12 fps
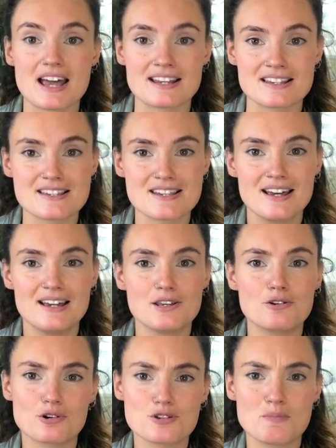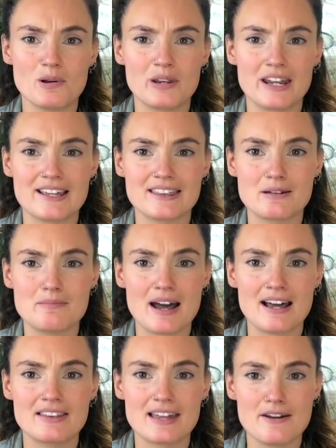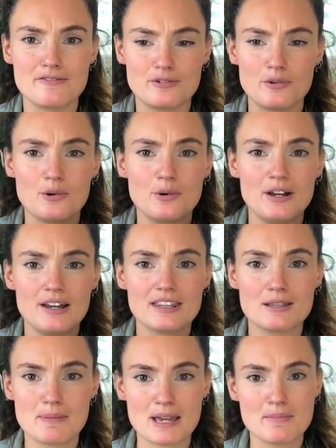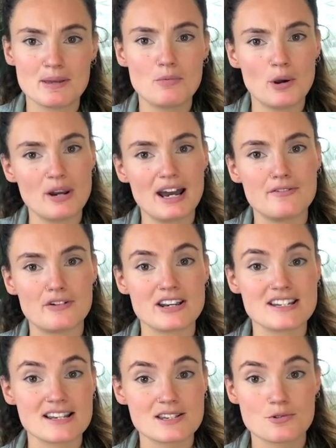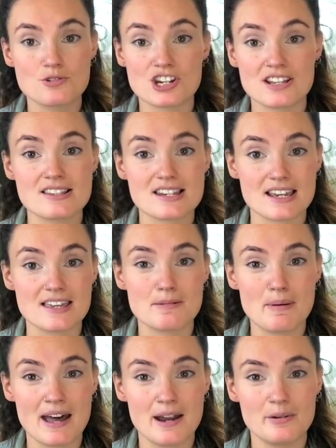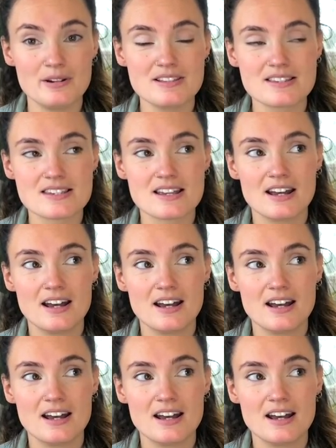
and you cross pollinate them, and therefore the baby won't have identical genes to either parent.